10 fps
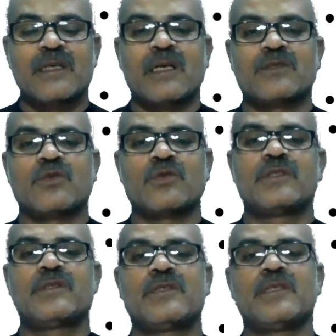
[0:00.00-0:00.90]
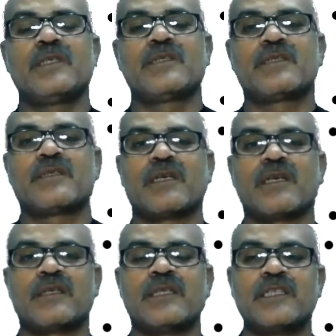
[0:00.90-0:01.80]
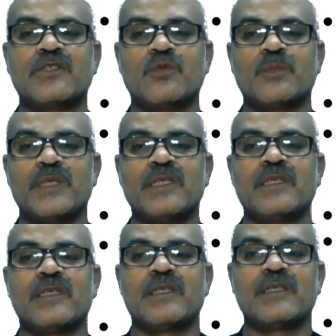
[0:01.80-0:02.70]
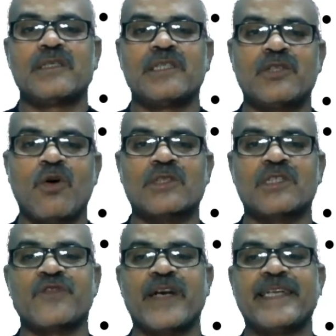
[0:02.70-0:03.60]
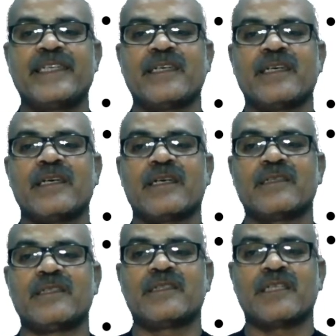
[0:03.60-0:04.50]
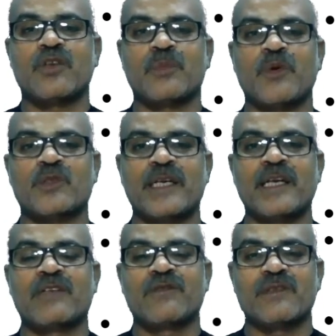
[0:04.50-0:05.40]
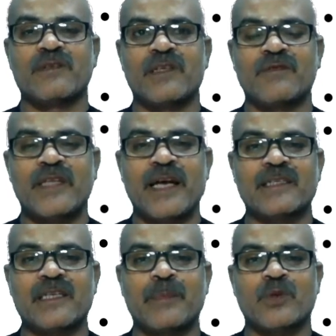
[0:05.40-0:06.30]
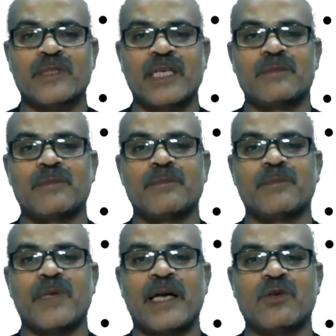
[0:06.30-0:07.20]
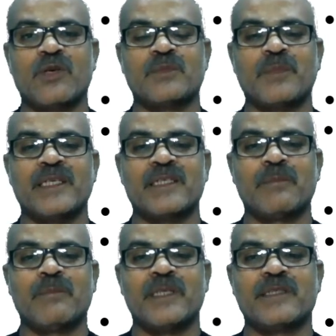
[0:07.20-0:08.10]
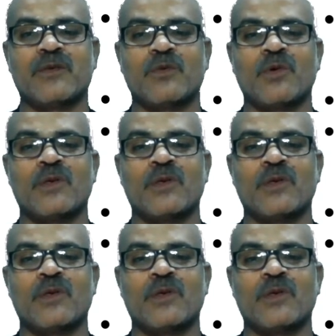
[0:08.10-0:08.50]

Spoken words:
So these needs to be detoxified, such epoxide, and in that epoxide hydrolase plays a major role.